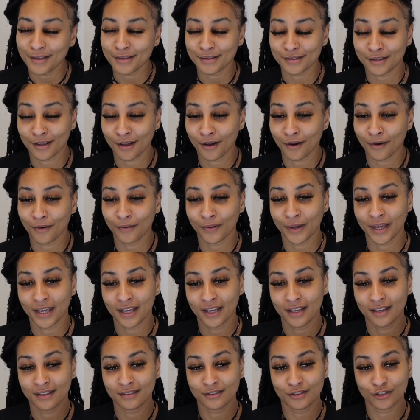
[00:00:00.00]
So
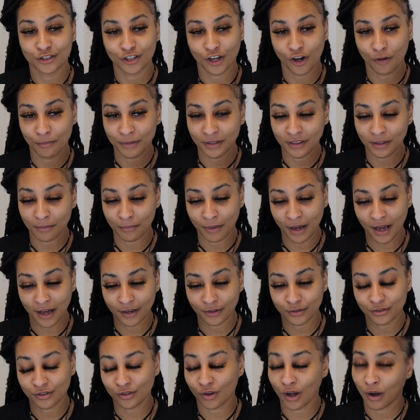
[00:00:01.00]
he showed me the
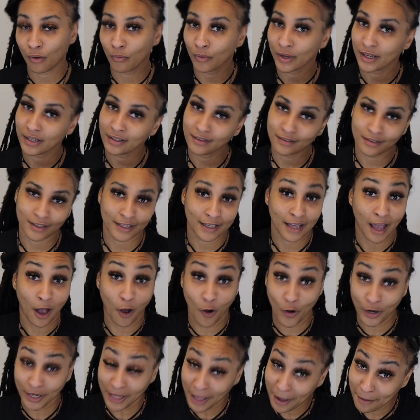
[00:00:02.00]
bottle, so I went
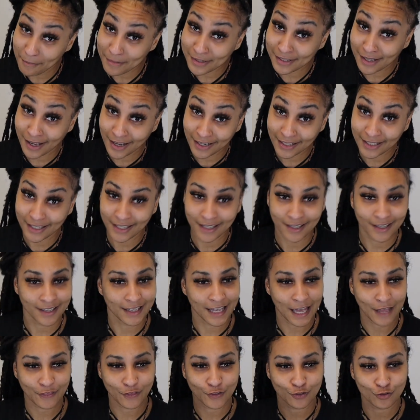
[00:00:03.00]
on Amazon
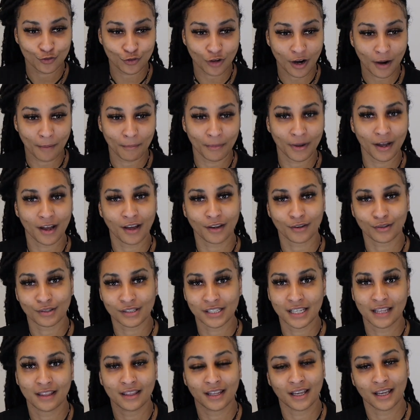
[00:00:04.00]
again, got the drop
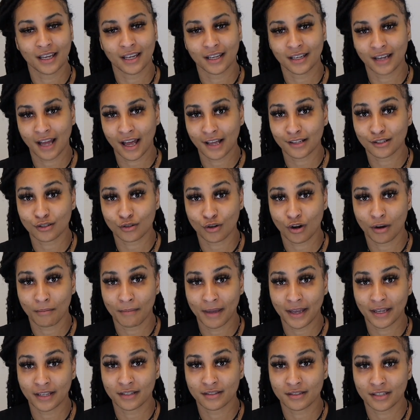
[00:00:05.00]
bottles, and then I started
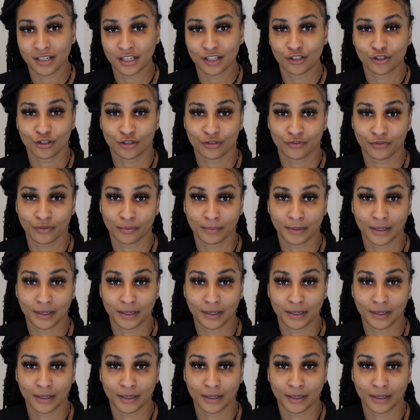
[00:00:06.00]
making tincture for